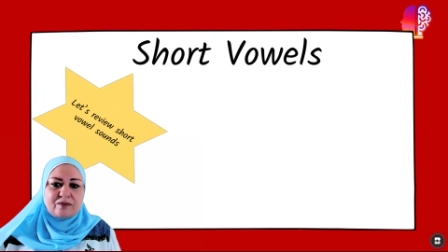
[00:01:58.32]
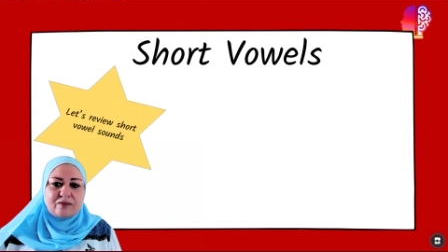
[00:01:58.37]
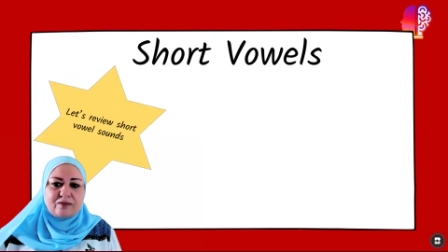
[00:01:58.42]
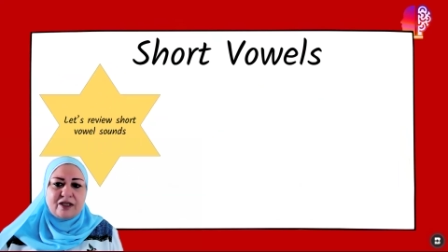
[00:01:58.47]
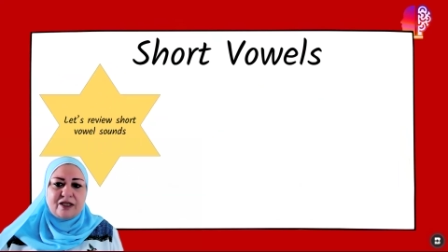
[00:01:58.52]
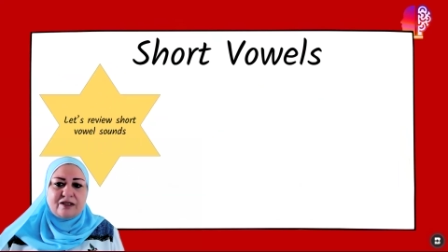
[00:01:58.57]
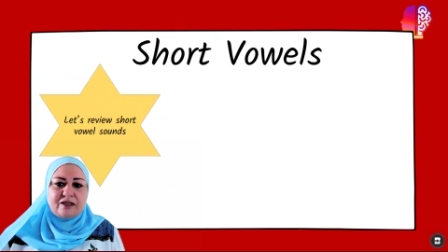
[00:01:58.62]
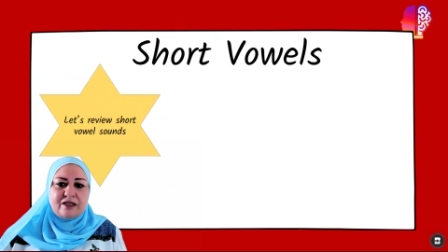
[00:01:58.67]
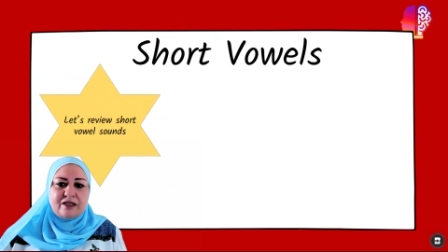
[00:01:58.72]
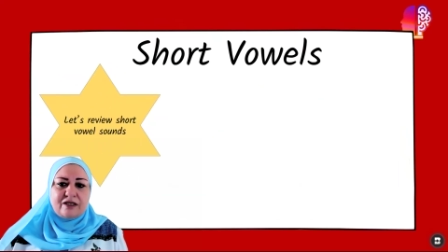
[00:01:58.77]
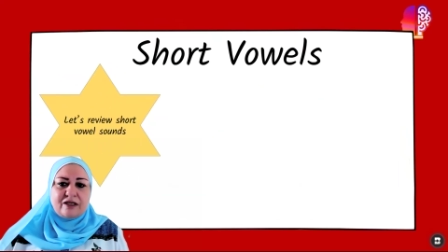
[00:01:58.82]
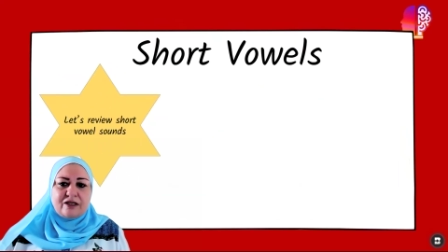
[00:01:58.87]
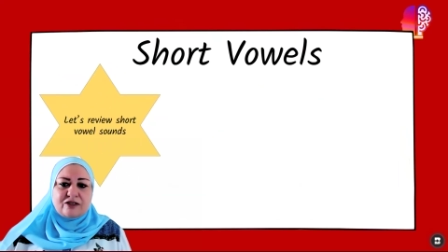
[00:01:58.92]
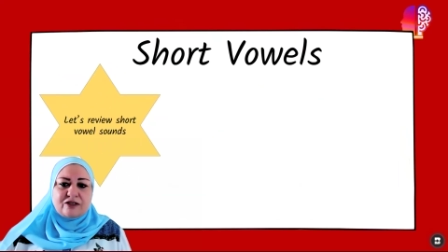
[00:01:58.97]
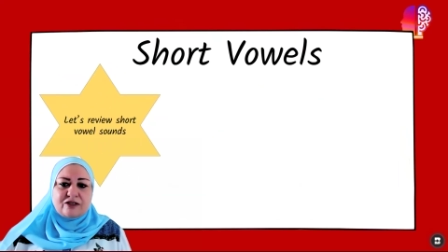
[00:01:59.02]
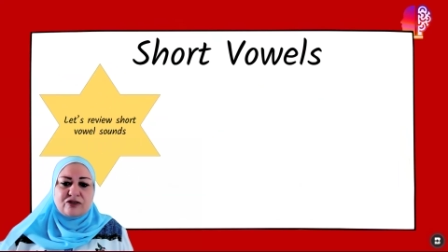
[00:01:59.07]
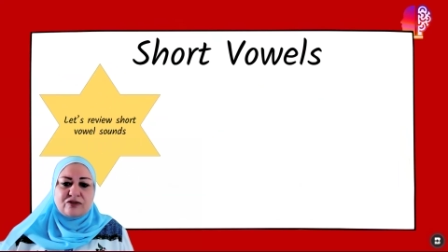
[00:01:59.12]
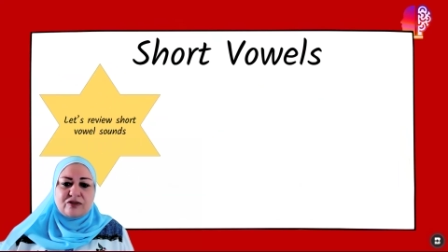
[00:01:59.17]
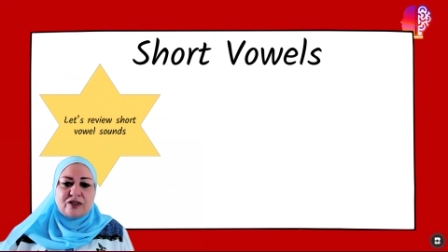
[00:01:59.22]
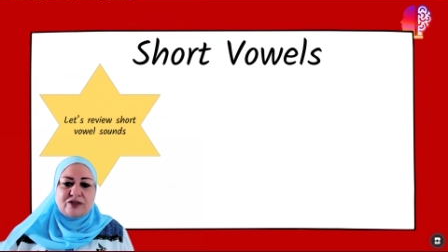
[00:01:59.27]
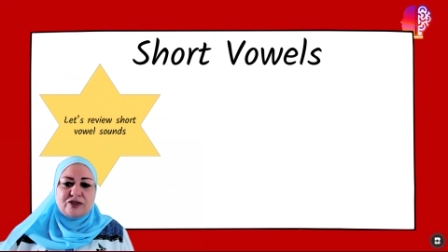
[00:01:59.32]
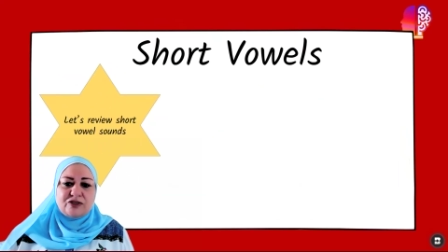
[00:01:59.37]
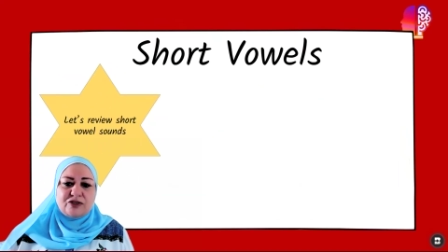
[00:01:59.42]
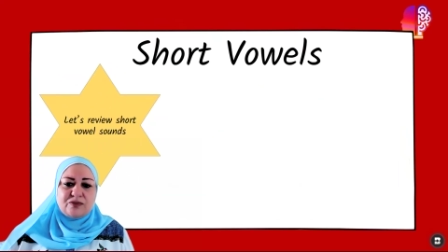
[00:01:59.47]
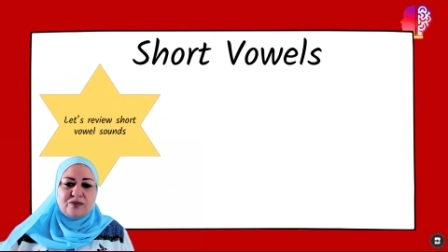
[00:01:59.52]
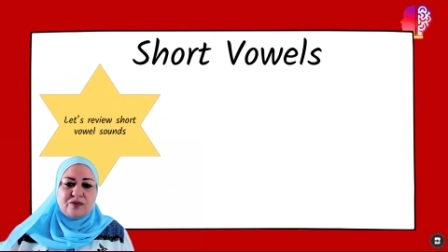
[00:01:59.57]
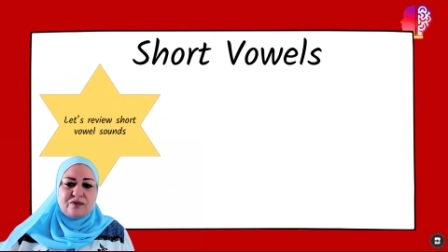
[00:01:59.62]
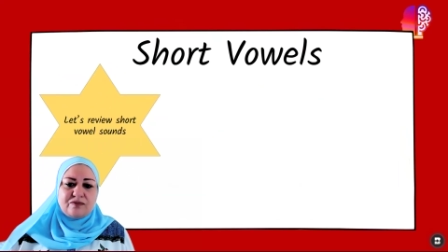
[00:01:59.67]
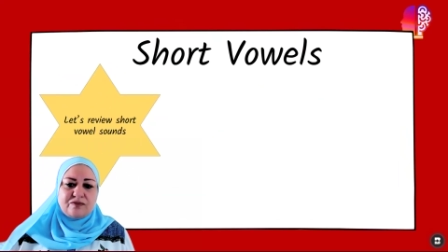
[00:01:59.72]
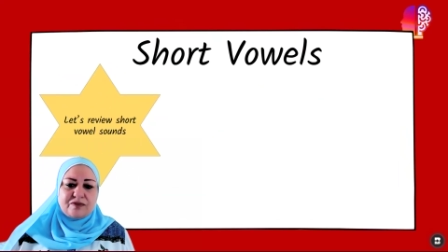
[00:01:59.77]
Okay, so let's
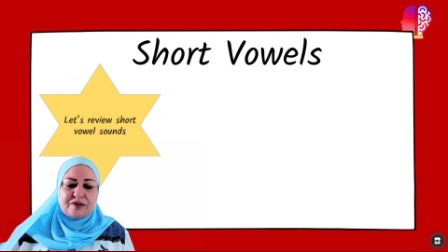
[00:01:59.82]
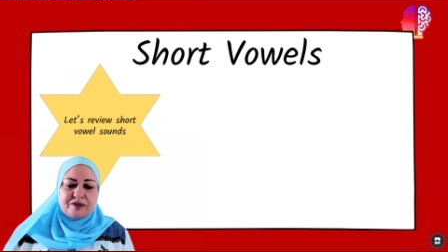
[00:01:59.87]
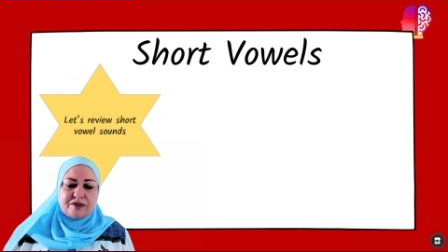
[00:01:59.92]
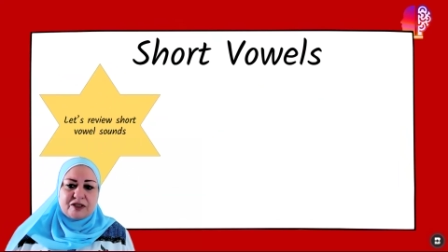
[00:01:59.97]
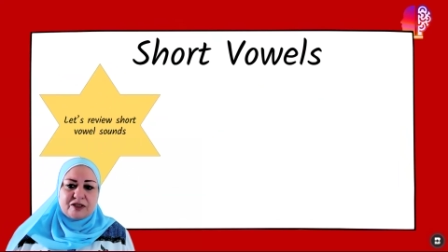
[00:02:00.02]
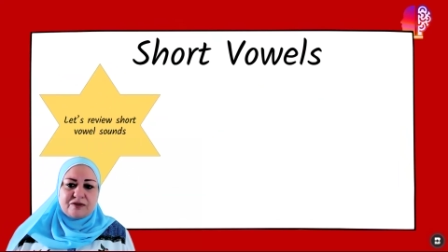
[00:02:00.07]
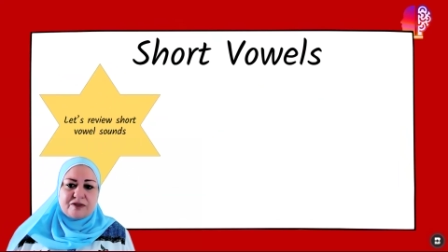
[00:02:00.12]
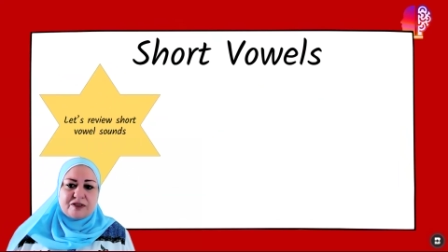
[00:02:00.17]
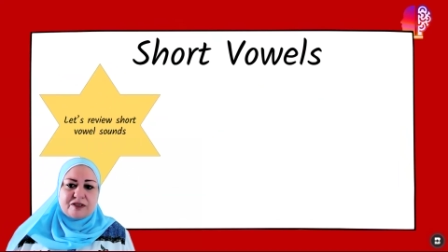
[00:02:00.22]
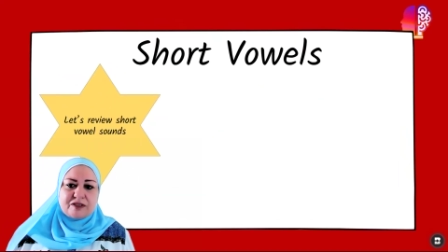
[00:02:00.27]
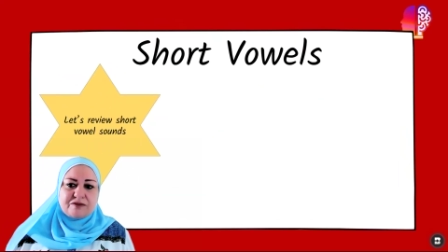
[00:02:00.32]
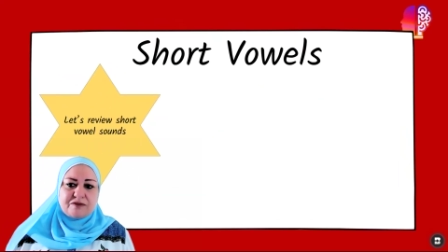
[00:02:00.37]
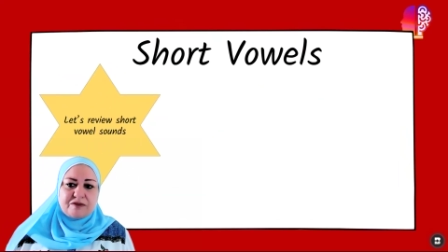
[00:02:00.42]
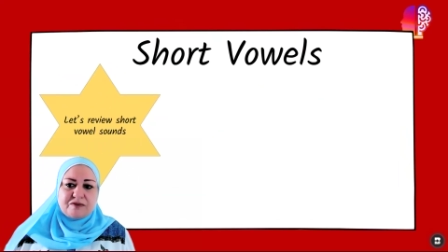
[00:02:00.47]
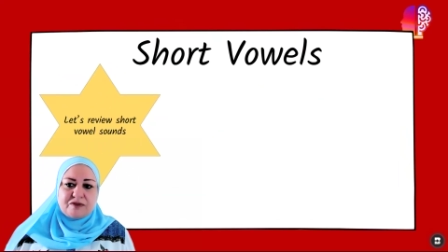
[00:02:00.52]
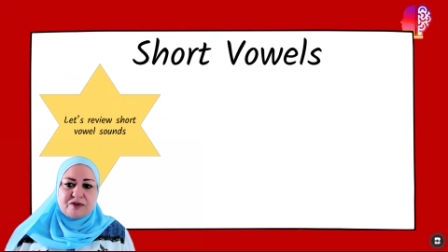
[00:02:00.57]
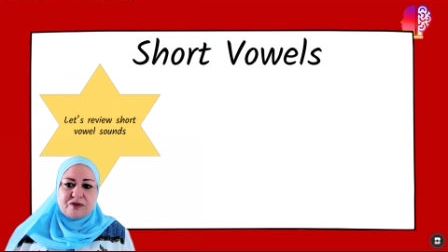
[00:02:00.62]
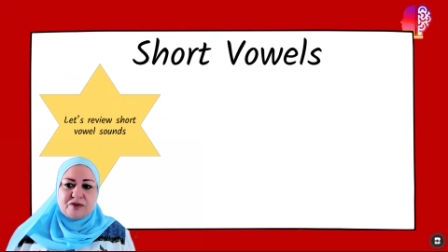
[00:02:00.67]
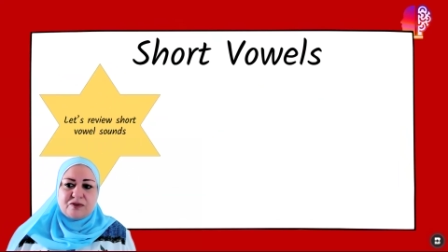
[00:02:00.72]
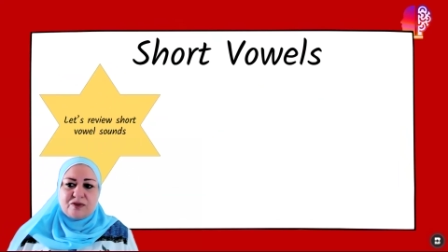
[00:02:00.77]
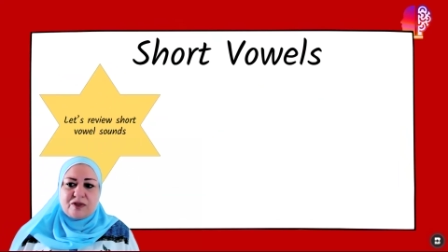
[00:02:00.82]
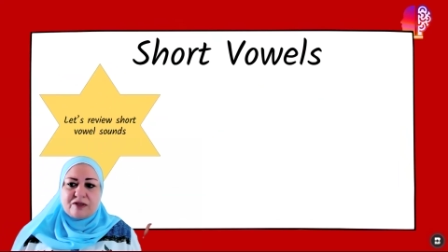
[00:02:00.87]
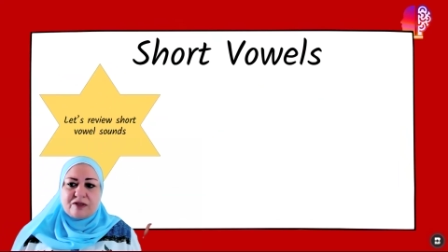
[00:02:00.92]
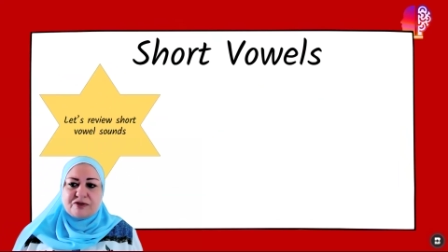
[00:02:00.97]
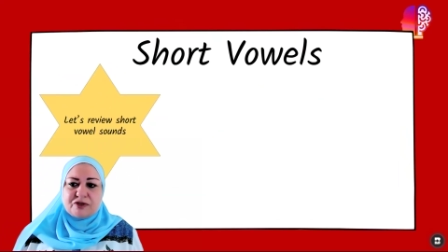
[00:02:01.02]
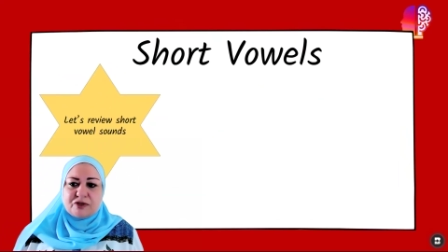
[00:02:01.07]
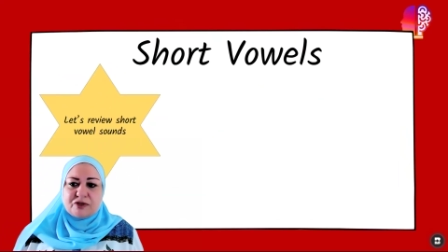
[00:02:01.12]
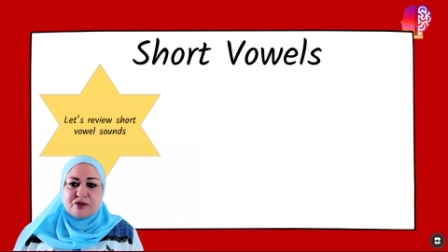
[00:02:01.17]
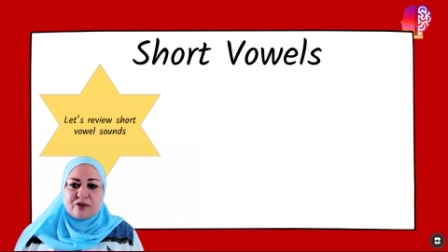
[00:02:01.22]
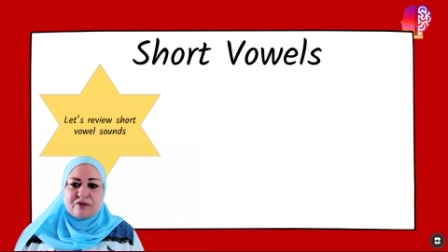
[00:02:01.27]
do a very quick review
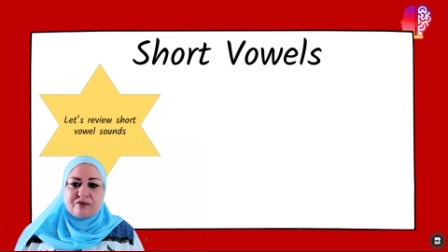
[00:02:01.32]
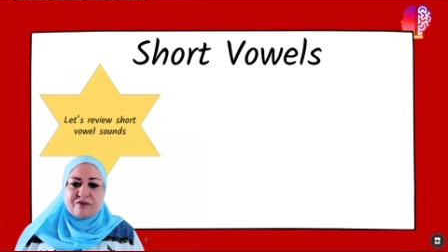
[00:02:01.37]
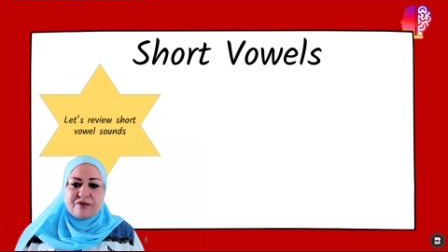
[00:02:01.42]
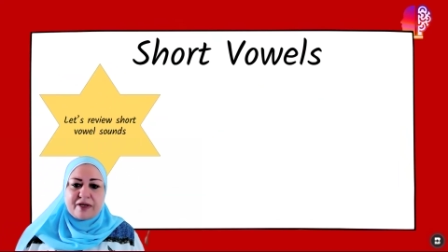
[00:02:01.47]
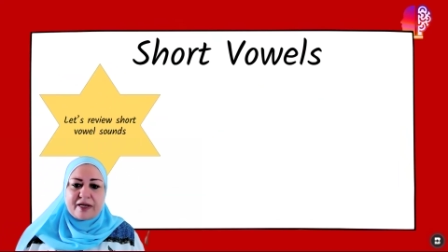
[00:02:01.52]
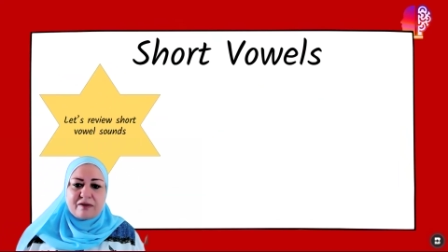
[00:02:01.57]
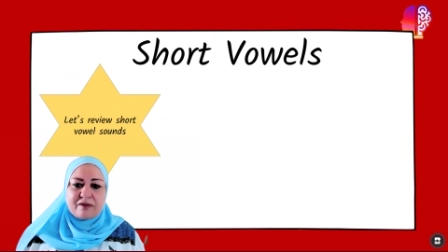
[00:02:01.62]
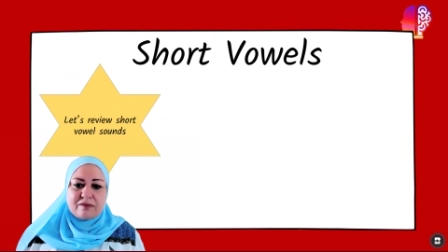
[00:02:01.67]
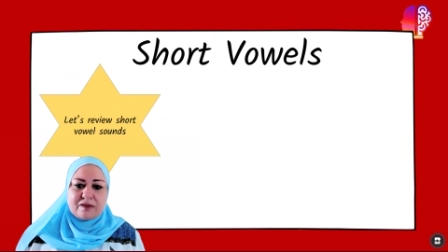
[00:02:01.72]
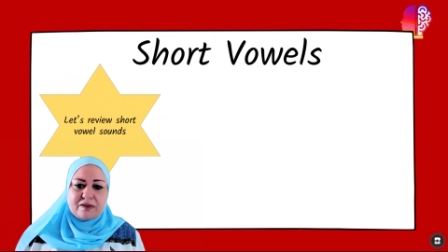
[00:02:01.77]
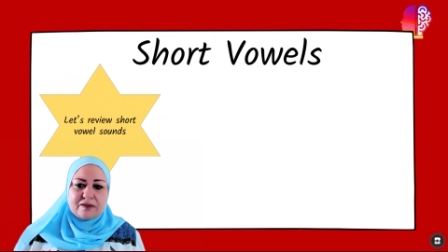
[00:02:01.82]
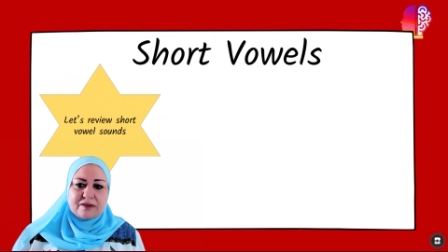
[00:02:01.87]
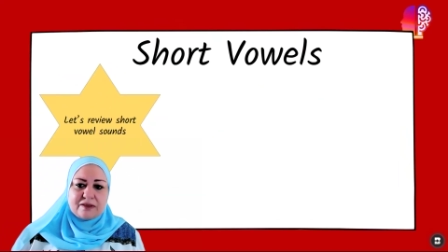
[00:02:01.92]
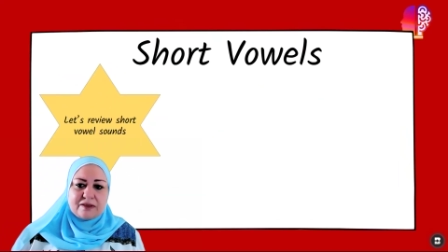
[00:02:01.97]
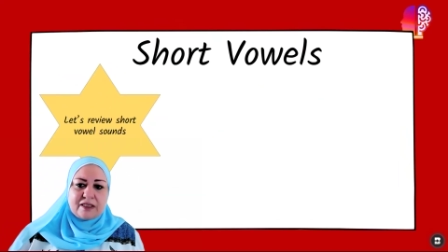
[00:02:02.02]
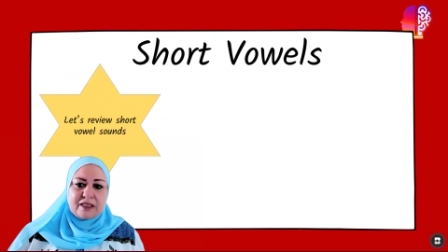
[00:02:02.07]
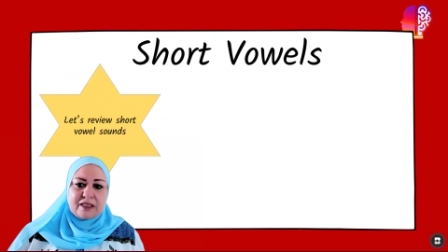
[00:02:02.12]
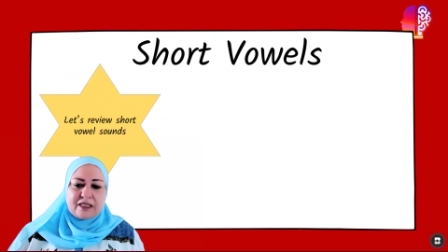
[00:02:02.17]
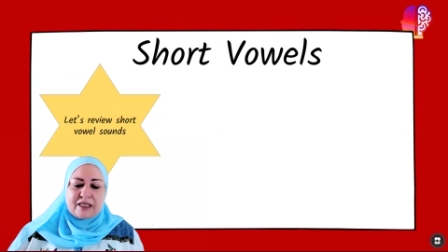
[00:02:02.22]
of short vowels.